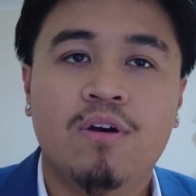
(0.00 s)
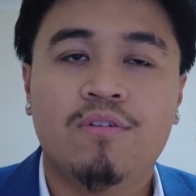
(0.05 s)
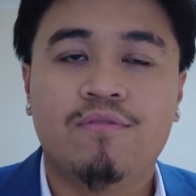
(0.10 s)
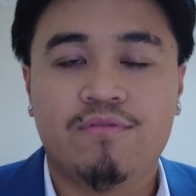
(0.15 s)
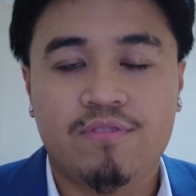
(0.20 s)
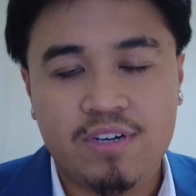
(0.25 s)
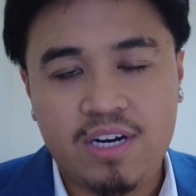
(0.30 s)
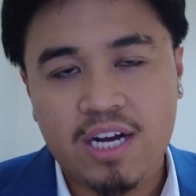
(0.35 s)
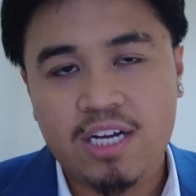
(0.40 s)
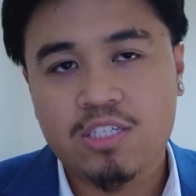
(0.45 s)

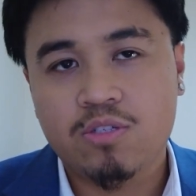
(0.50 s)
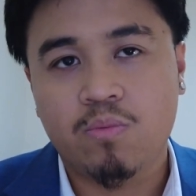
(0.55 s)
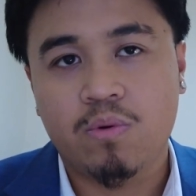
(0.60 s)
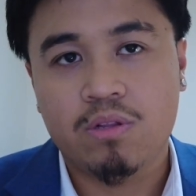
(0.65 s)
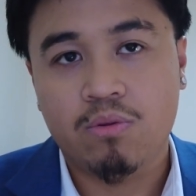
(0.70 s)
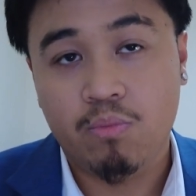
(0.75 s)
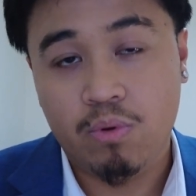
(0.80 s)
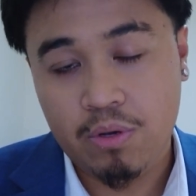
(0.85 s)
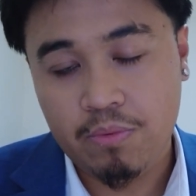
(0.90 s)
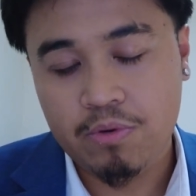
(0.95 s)
For us,
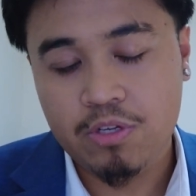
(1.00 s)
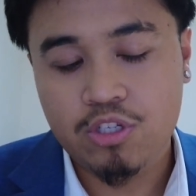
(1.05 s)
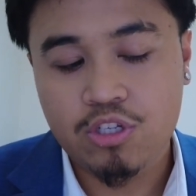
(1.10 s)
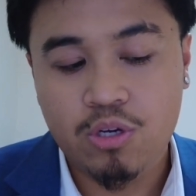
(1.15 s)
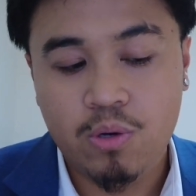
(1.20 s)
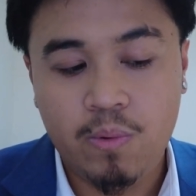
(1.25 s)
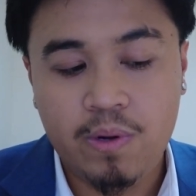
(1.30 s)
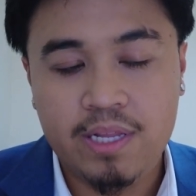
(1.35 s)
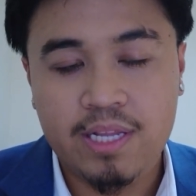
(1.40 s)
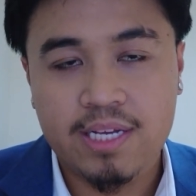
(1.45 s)
what we would
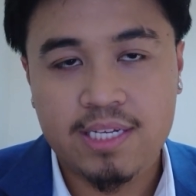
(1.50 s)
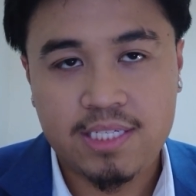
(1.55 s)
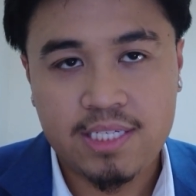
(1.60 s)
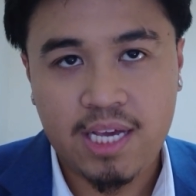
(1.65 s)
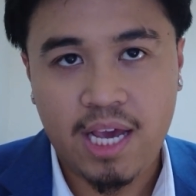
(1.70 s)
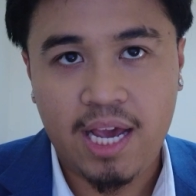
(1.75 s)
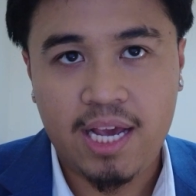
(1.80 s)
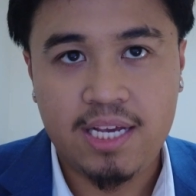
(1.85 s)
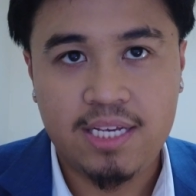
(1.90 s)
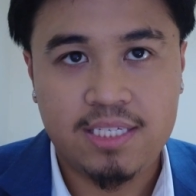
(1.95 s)
do in this
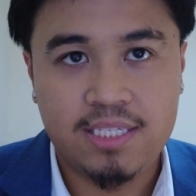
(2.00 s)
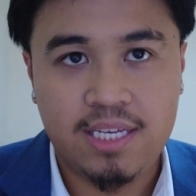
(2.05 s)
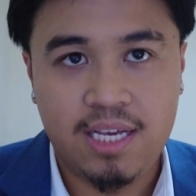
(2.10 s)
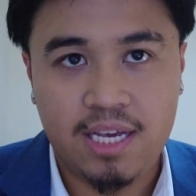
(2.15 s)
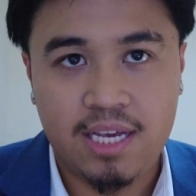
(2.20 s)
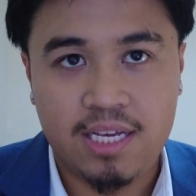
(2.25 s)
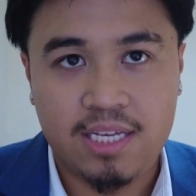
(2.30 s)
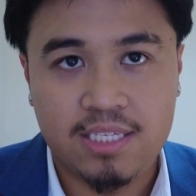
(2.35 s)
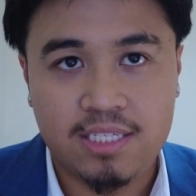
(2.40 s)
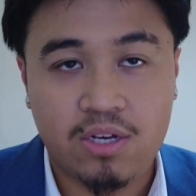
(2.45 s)
case
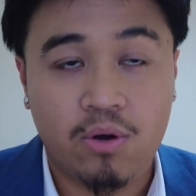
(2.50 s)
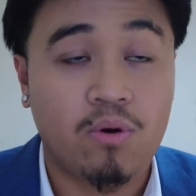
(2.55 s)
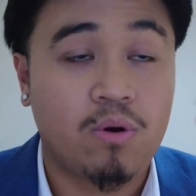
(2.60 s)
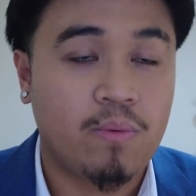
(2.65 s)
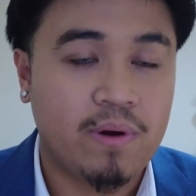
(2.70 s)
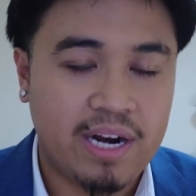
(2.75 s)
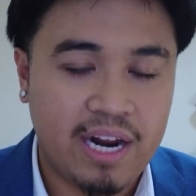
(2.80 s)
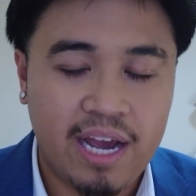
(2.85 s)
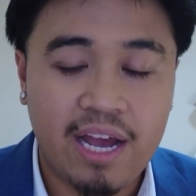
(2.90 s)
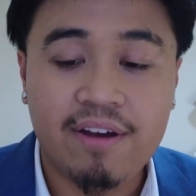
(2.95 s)
is, or
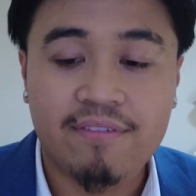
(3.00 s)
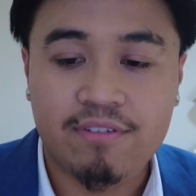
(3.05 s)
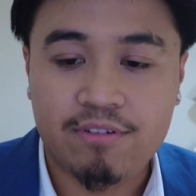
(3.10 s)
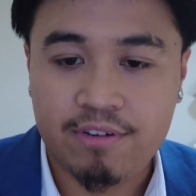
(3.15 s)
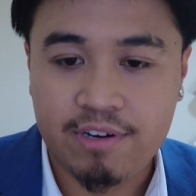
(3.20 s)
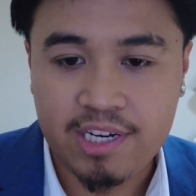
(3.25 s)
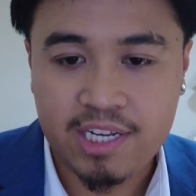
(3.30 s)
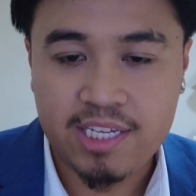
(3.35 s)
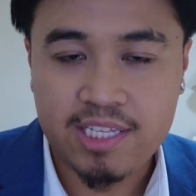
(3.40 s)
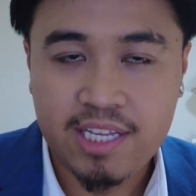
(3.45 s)
what I have
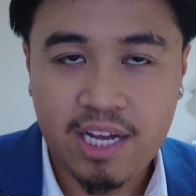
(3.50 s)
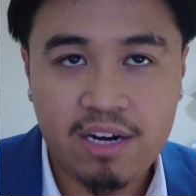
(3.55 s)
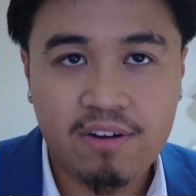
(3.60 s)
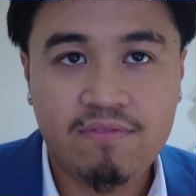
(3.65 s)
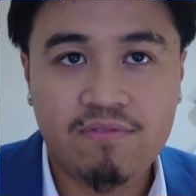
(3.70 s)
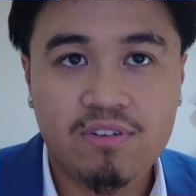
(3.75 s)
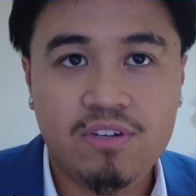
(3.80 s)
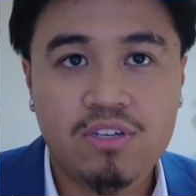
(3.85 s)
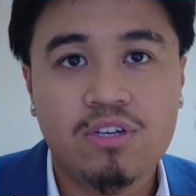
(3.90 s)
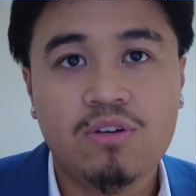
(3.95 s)
already done
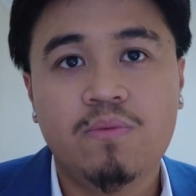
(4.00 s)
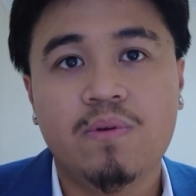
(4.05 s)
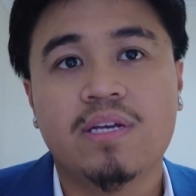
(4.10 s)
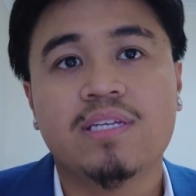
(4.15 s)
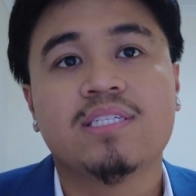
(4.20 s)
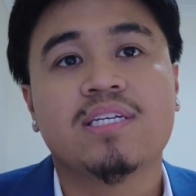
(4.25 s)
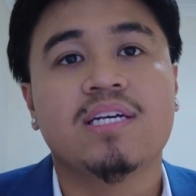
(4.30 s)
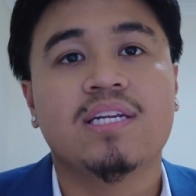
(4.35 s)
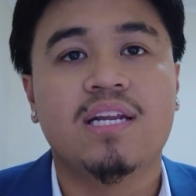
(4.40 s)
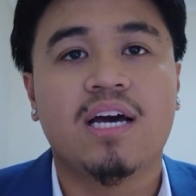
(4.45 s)
for you,
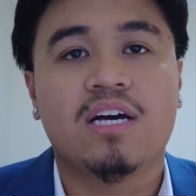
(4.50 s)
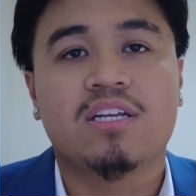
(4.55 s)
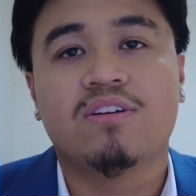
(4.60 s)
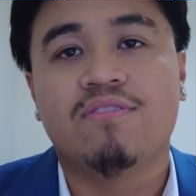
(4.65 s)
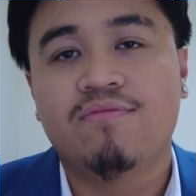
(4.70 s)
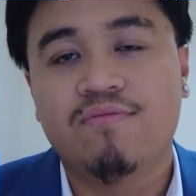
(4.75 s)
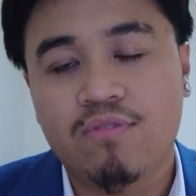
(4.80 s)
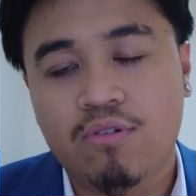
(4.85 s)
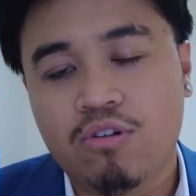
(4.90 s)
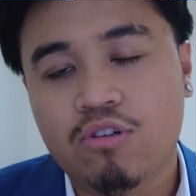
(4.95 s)
is conduct a
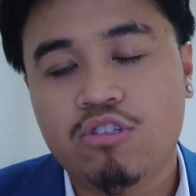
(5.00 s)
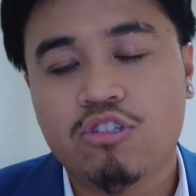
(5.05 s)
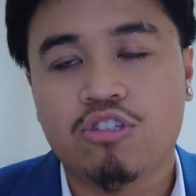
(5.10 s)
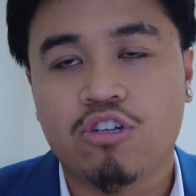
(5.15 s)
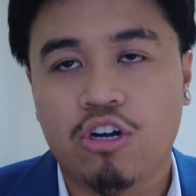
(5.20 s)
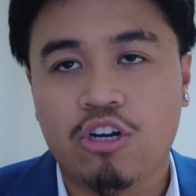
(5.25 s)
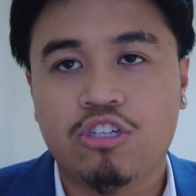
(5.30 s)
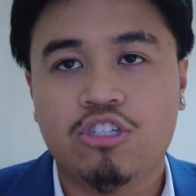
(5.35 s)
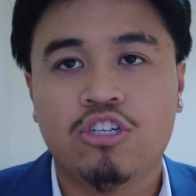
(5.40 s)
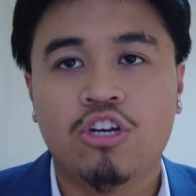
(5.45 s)
full
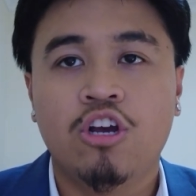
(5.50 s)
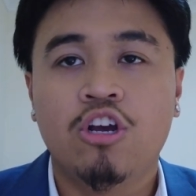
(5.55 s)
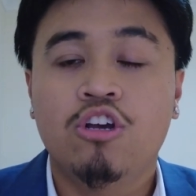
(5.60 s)
search